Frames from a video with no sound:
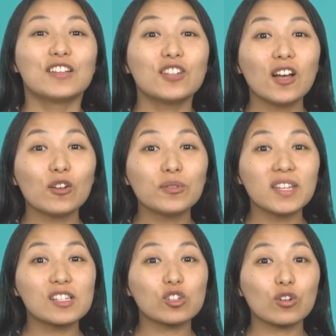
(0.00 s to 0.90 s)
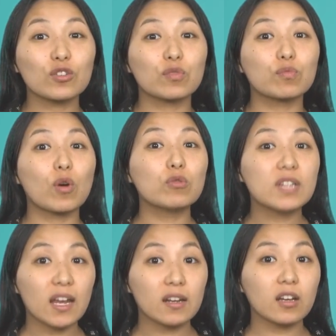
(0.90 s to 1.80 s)
Not only is Earth
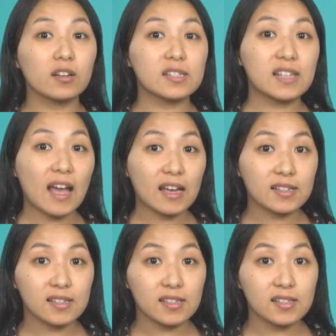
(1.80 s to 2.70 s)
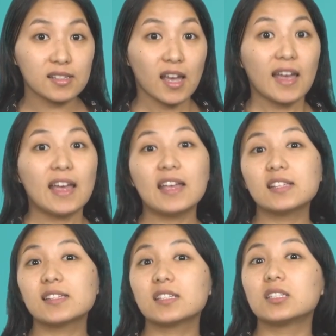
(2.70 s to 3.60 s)
rotating on its axis,
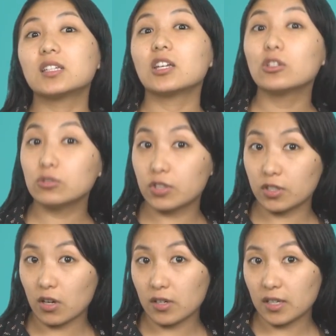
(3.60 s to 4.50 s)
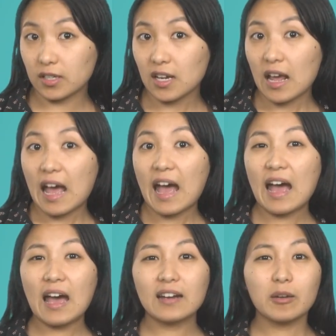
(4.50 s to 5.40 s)
it's tilted on it
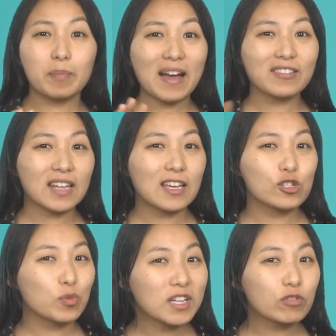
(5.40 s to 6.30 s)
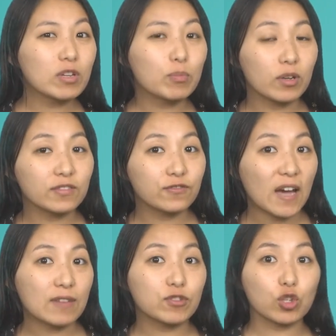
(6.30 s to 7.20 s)
at about a
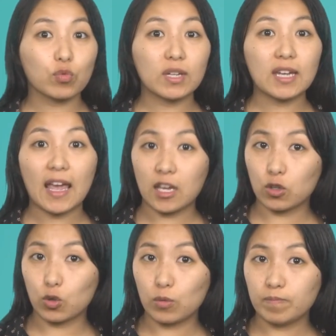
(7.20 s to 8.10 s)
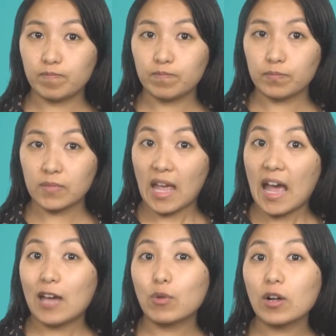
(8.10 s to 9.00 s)
23.5 degree angle.
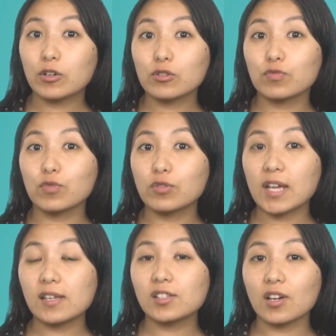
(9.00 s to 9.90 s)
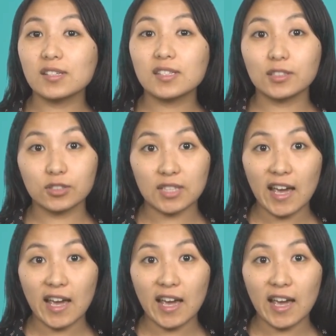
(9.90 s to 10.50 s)
And while Earth rotates on its tilted